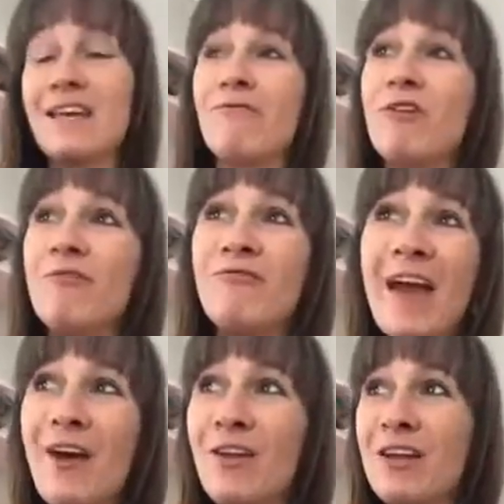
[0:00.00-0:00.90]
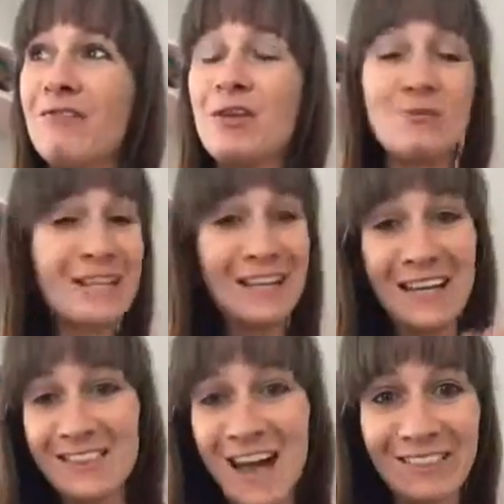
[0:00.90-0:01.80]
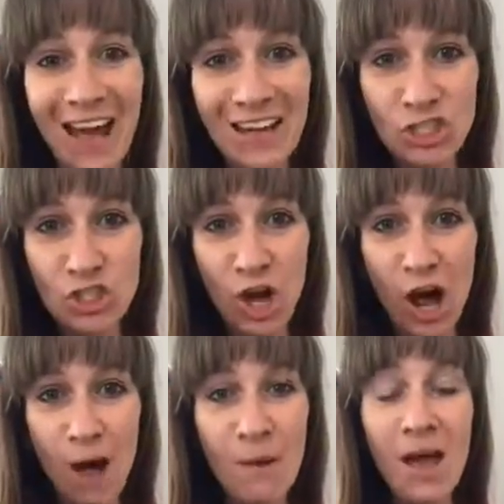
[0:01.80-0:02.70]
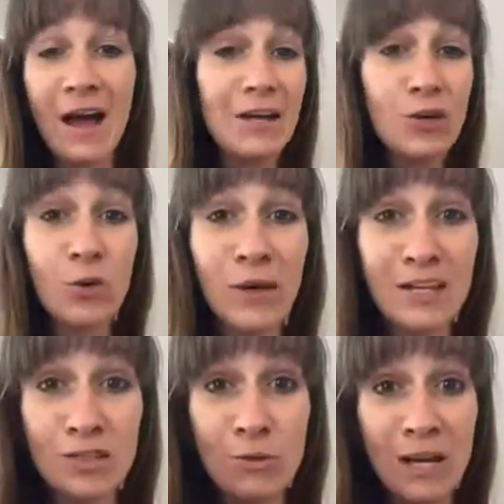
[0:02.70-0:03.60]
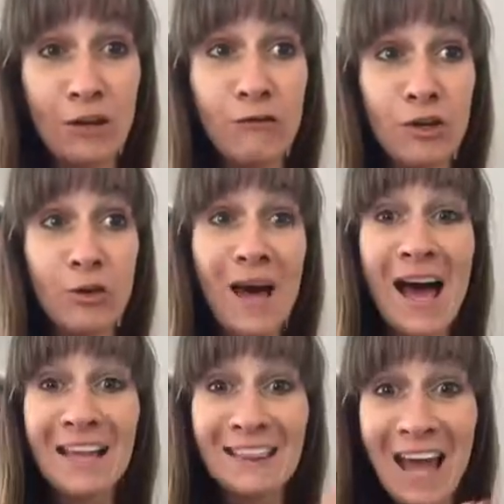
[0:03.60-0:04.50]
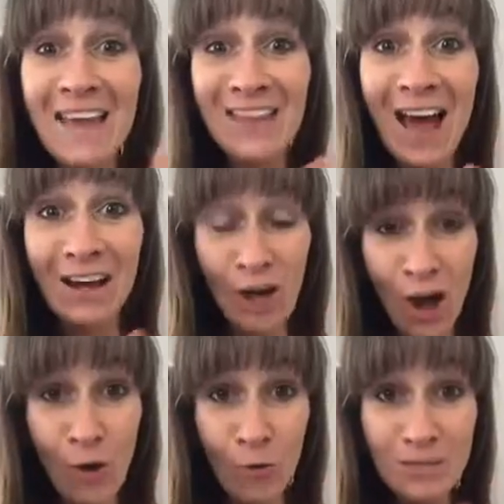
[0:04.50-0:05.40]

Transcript: If you failed, if you didn't get that last job and you're going into an interview, let that go.